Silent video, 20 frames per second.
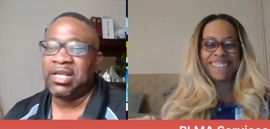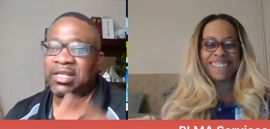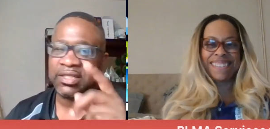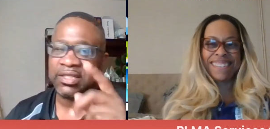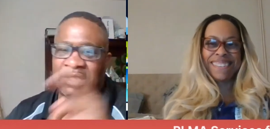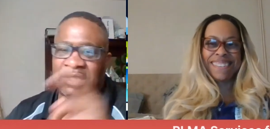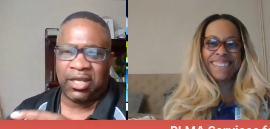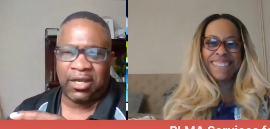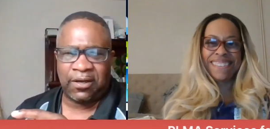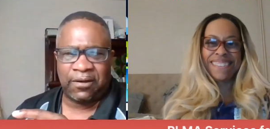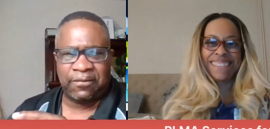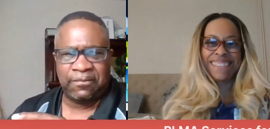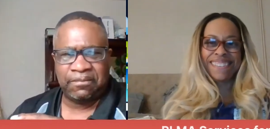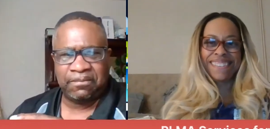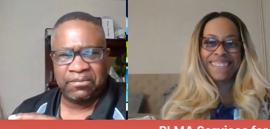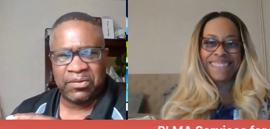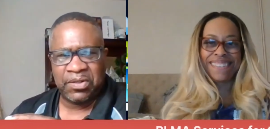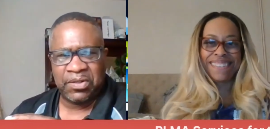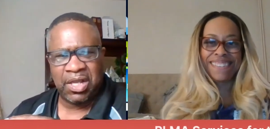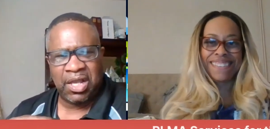Speaker 1: so
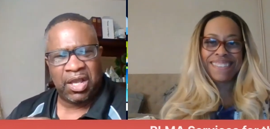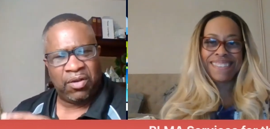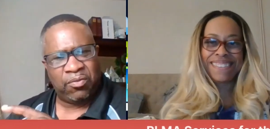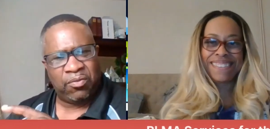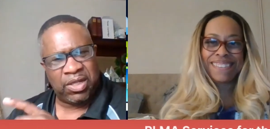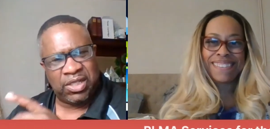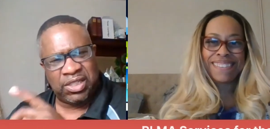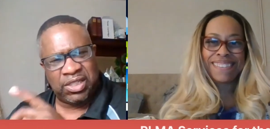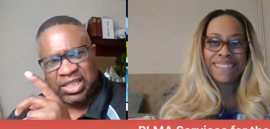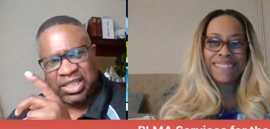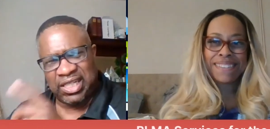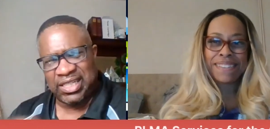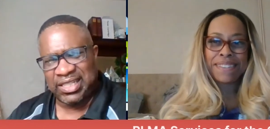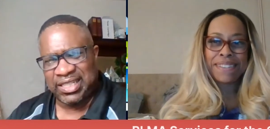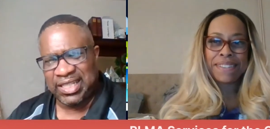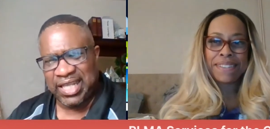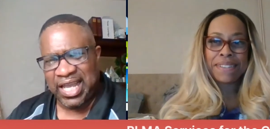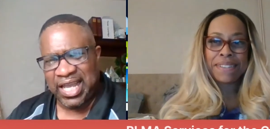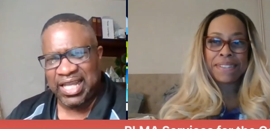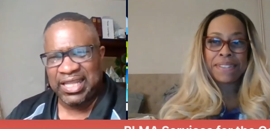when she
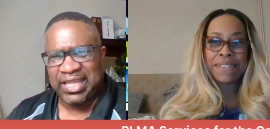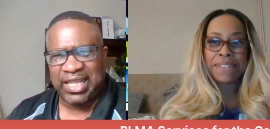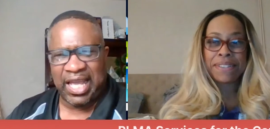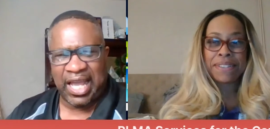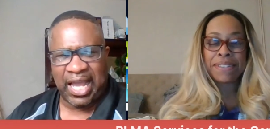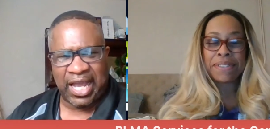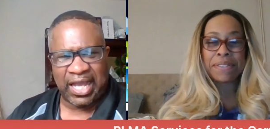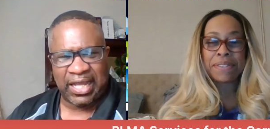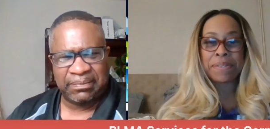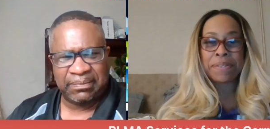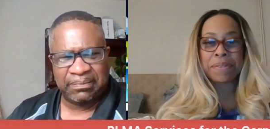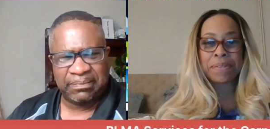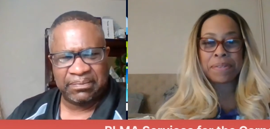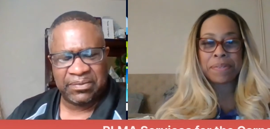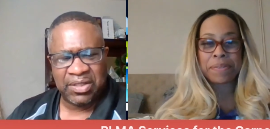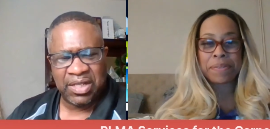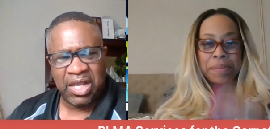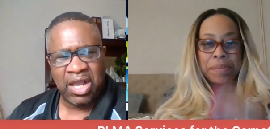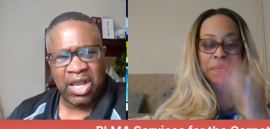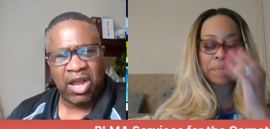said that,
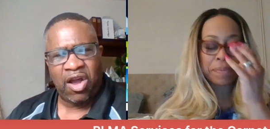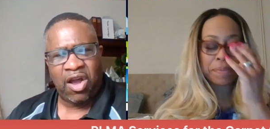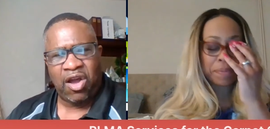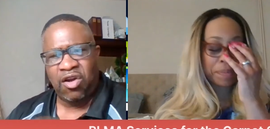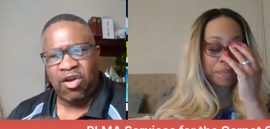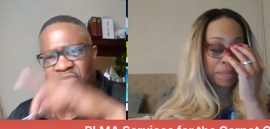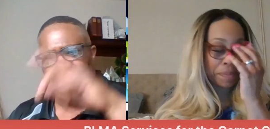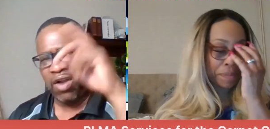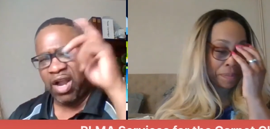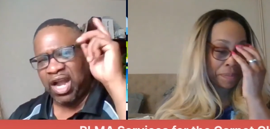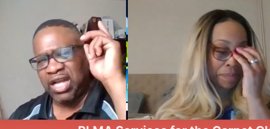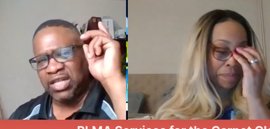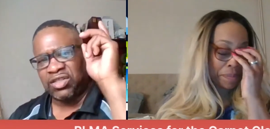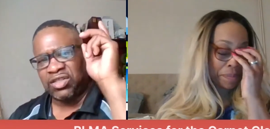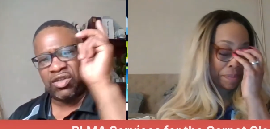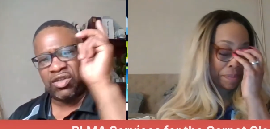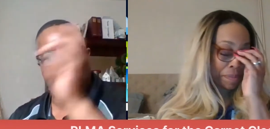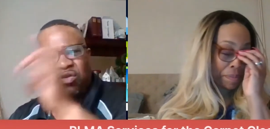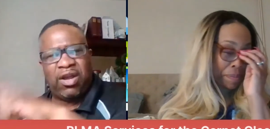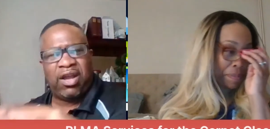oh,
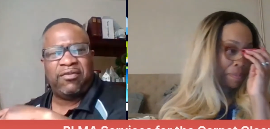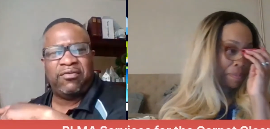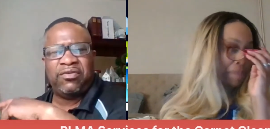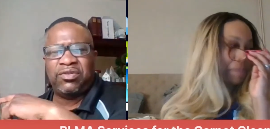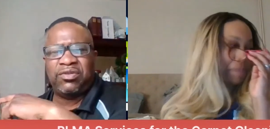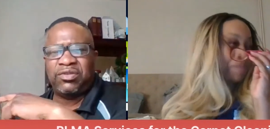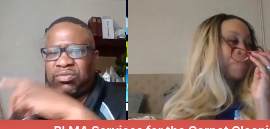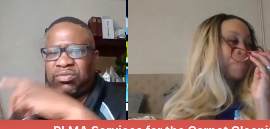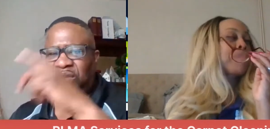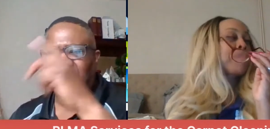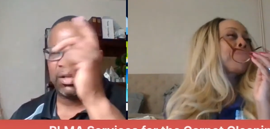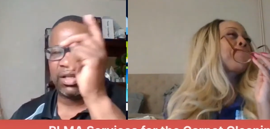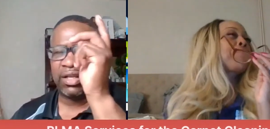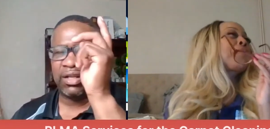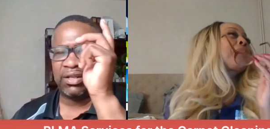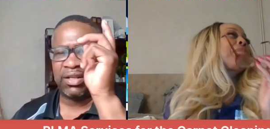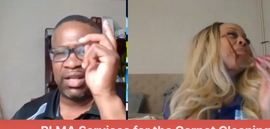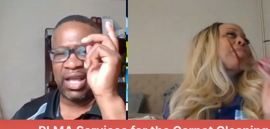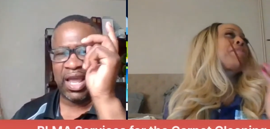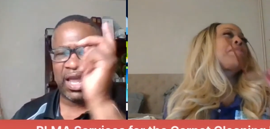Roger, whoever is
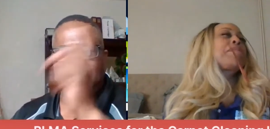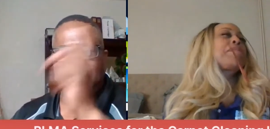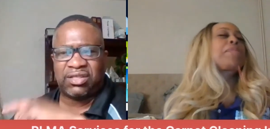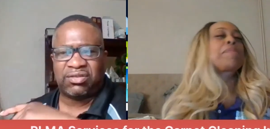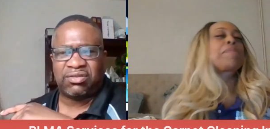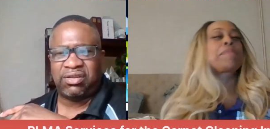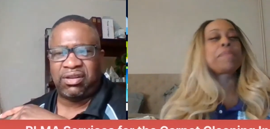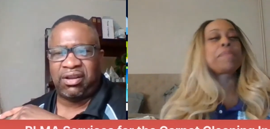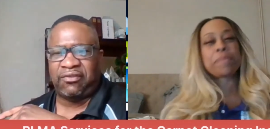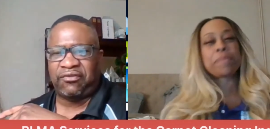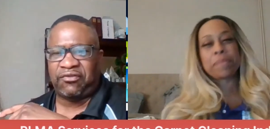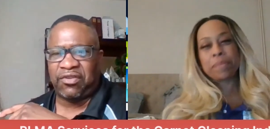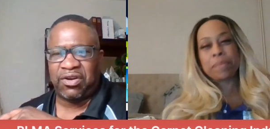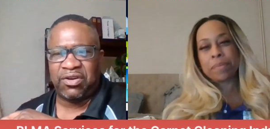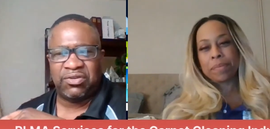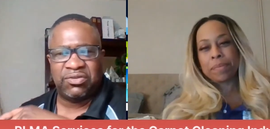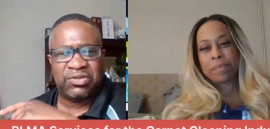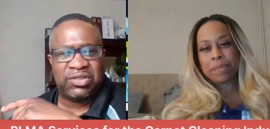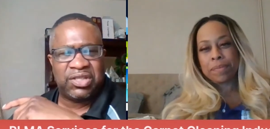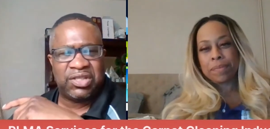working answering your
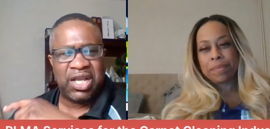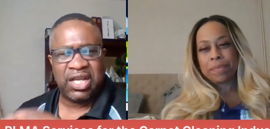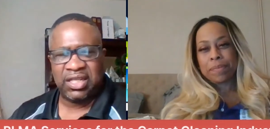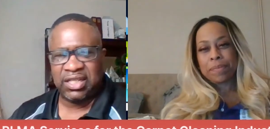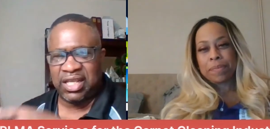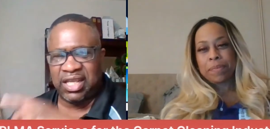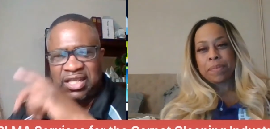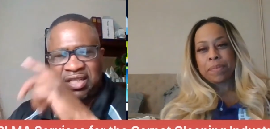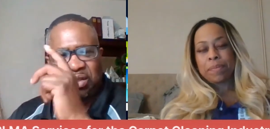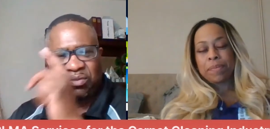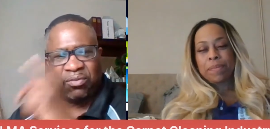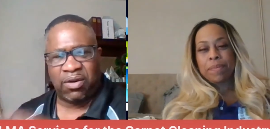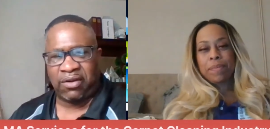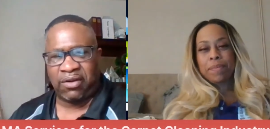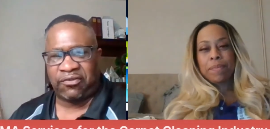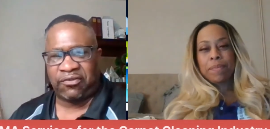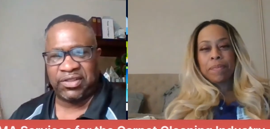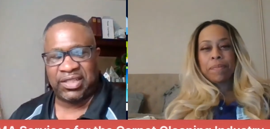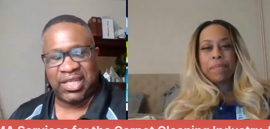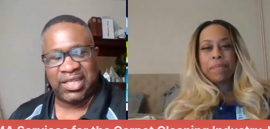phones needs to
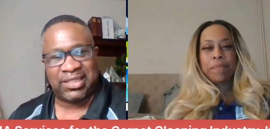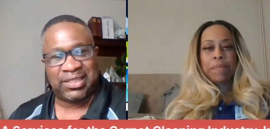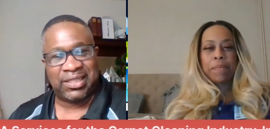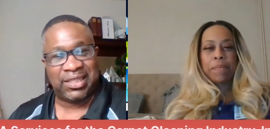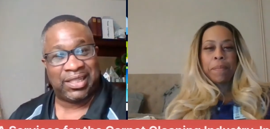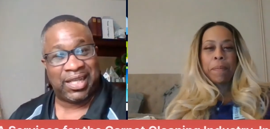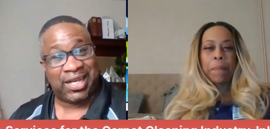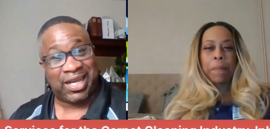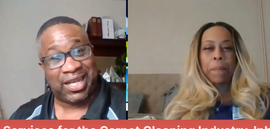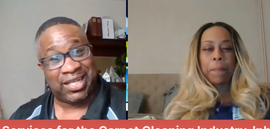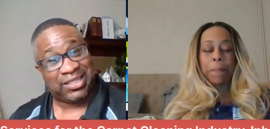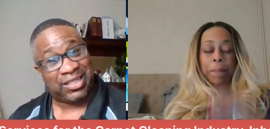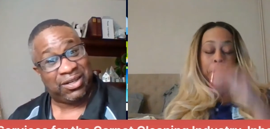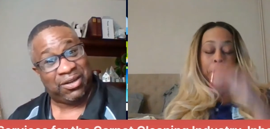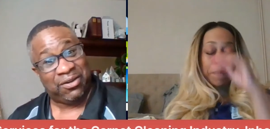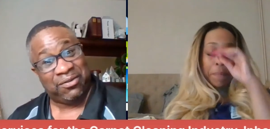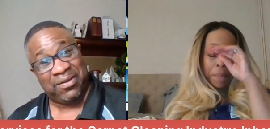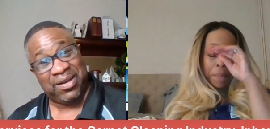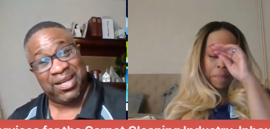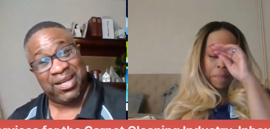work for Disneyland. I said,
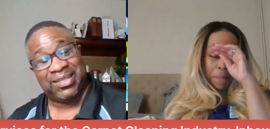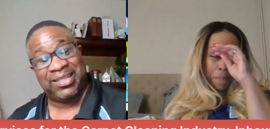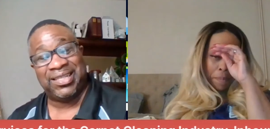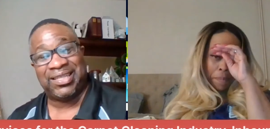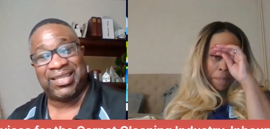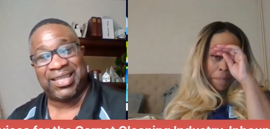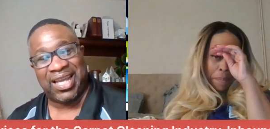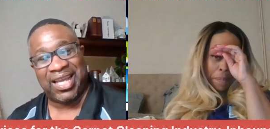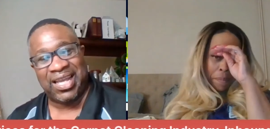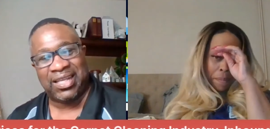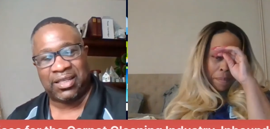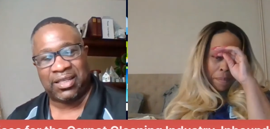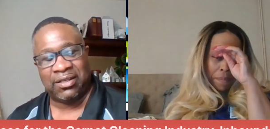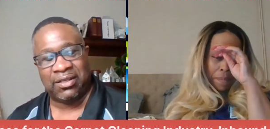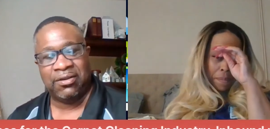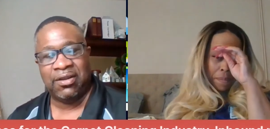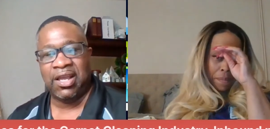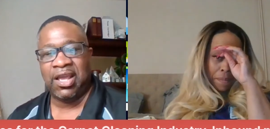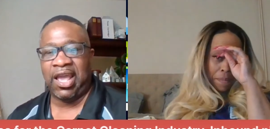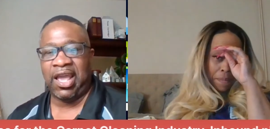oh, really? Thank
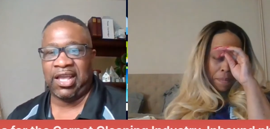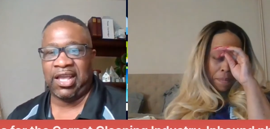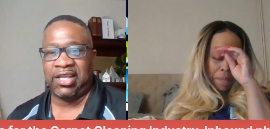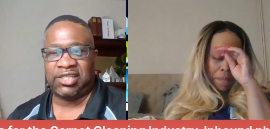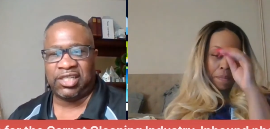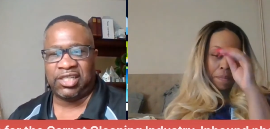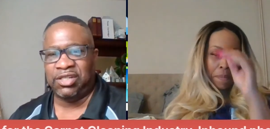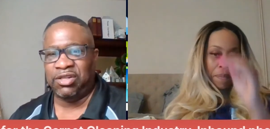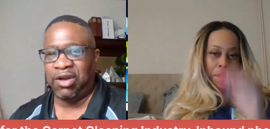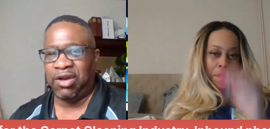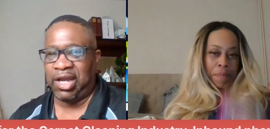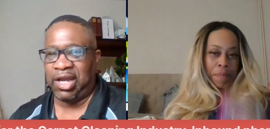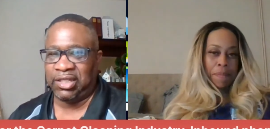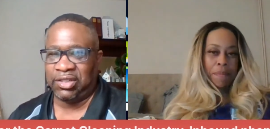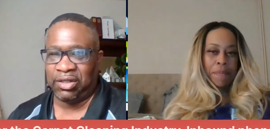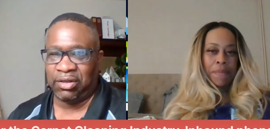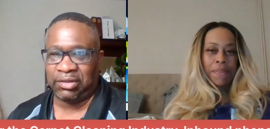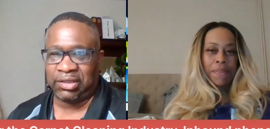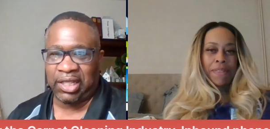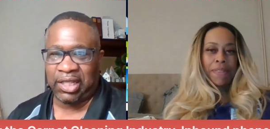you. And she knew I
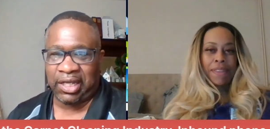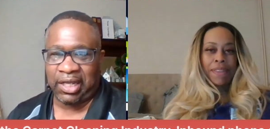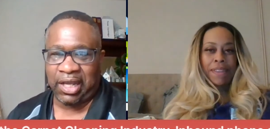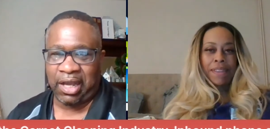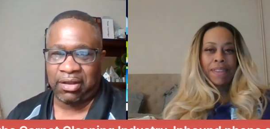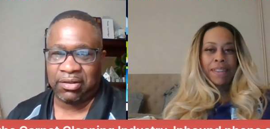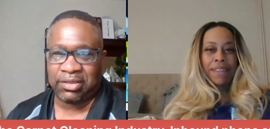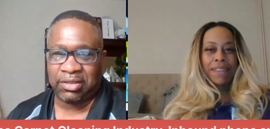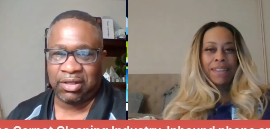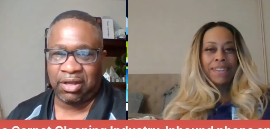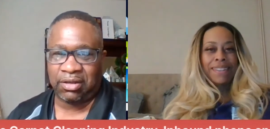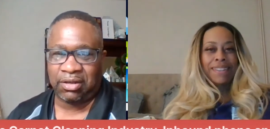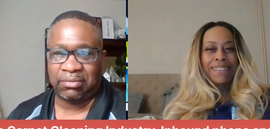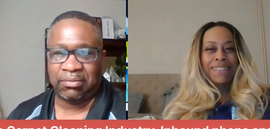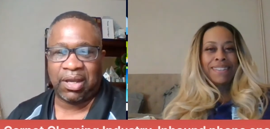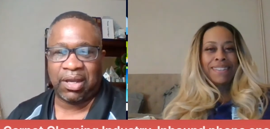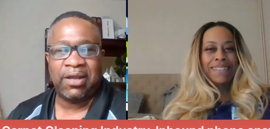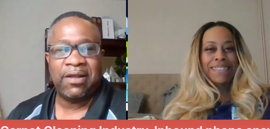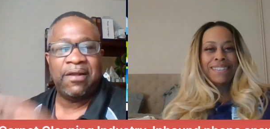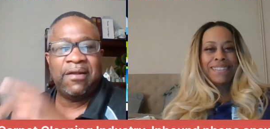didn't know what the heck I was talking
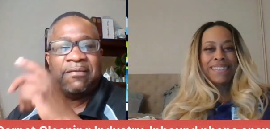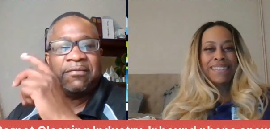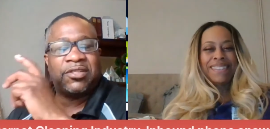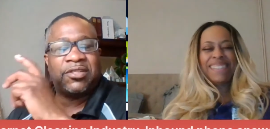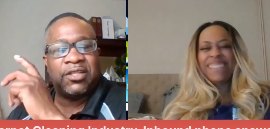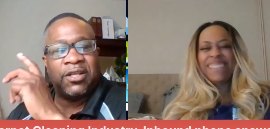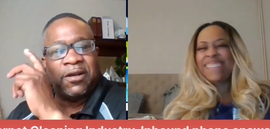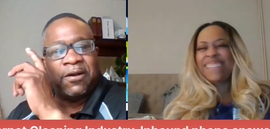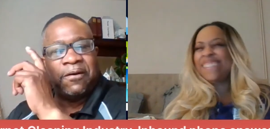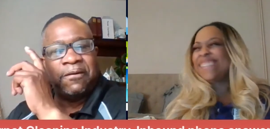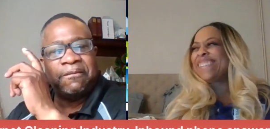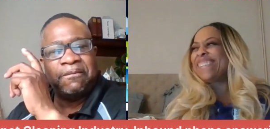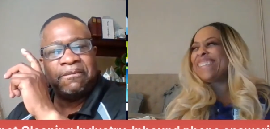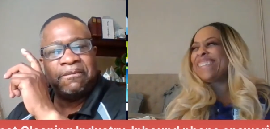about. So